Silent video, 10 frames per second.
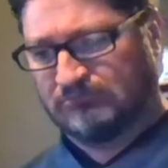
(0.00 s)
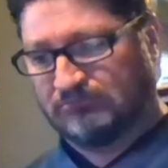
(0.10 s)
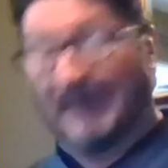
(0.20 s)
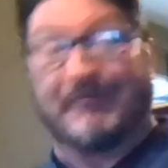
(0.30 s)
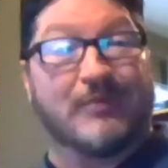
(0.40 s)

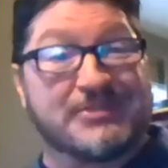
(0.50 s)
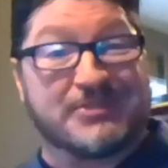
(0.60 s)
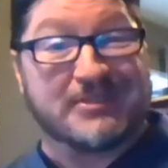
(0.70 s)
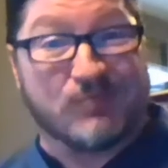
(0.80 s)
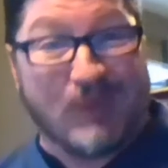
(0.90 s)
Everyone's
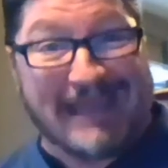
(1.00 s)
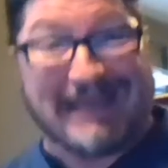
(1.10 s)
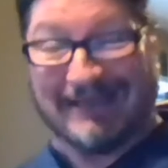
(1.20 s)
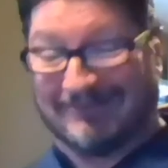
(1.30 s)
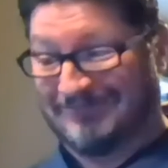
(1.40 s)
just
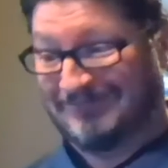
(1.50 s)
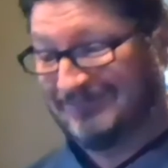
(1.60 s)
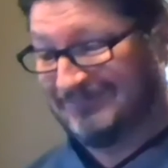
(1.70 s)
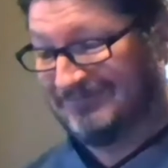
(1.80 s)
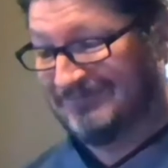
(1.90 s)
waiting,
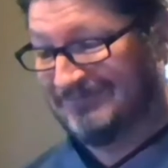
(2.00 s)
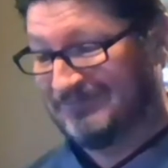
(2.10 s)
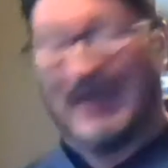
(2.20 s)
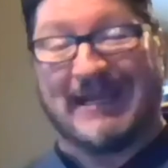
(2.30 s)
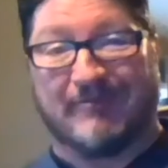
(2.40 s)

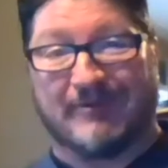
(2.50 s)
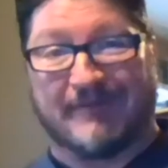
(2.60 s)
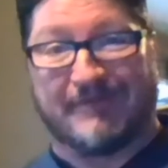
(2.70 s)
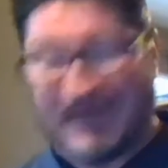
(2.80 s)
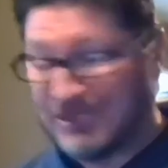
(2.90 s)
waiting for the
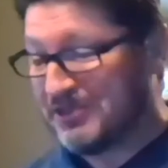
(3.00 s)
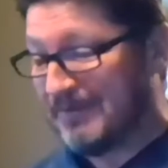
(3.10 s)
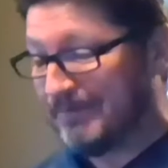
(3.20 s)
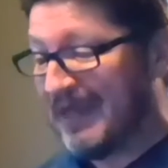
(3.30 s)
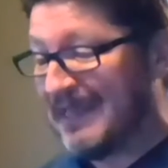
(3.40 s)
fish to
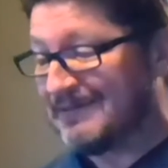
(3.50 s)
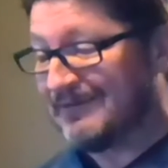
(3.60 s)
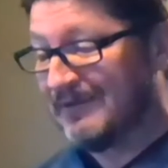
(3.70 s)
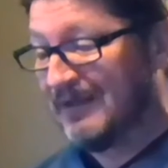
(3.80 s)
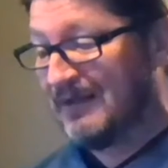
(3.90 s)
bite,
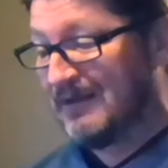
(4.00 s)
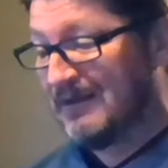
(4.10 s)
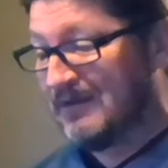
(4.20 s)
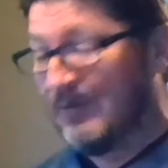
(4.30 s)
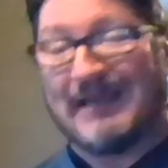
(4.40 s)
or
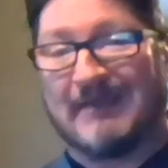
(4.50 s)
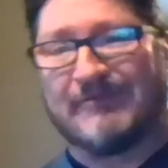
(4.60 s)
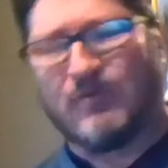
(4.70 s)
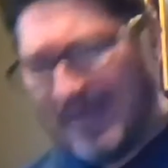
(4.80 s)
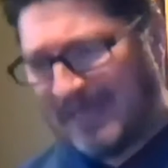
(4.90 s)
waiting
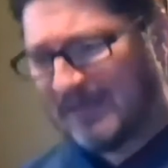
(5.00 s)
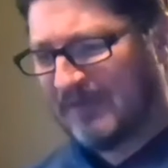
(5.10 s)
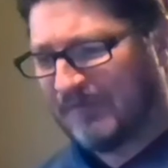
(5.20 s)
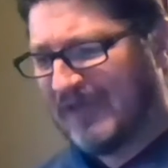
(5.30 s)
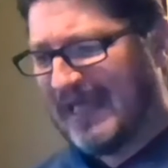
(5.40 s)
for wind to
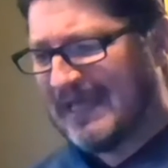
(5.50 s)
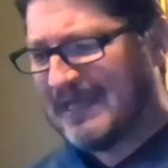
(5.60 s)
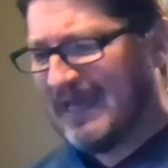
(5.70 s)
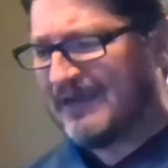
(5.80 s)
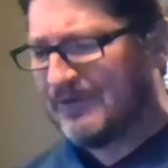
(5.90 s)
fly a
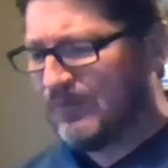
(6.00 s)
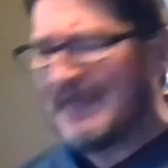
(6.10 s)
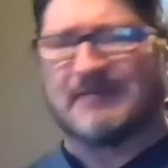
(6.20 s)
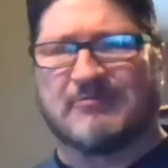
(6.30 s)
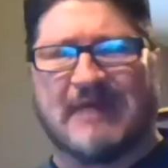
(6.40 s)
kite, or
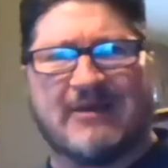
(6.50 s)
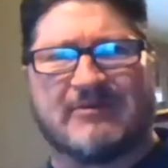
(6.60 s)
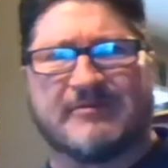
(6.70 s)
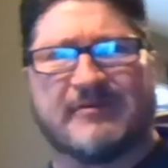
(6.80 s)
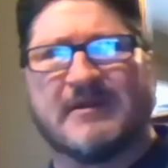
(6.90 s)
waiting around